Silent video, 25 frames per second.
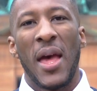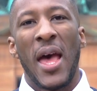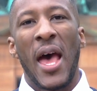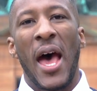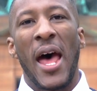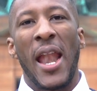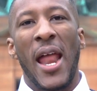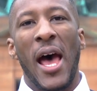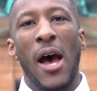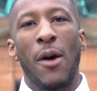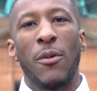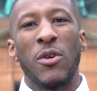
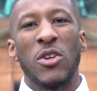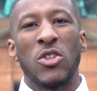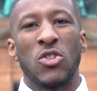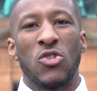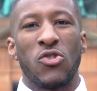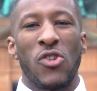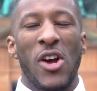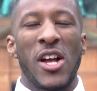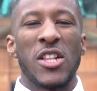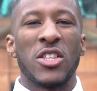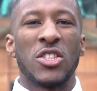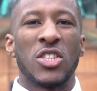and how he
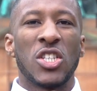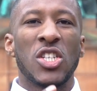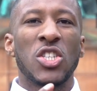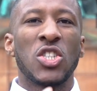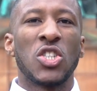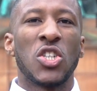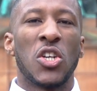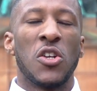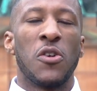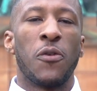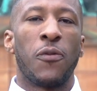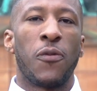
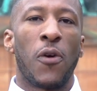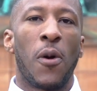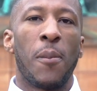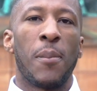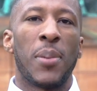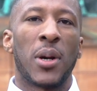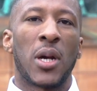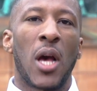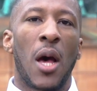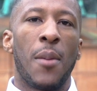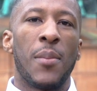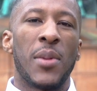transitioned from
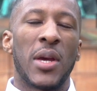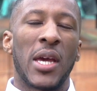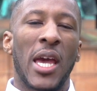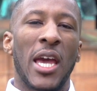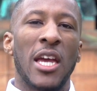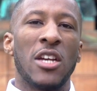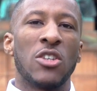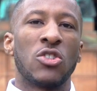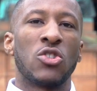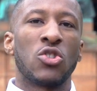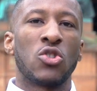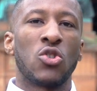becoming
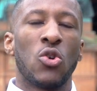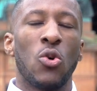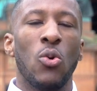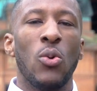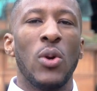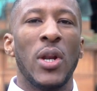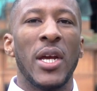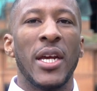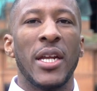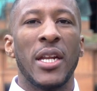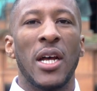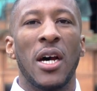a
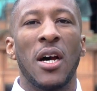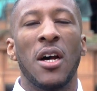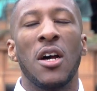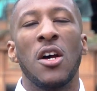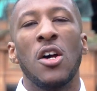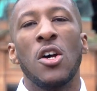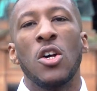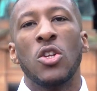school leader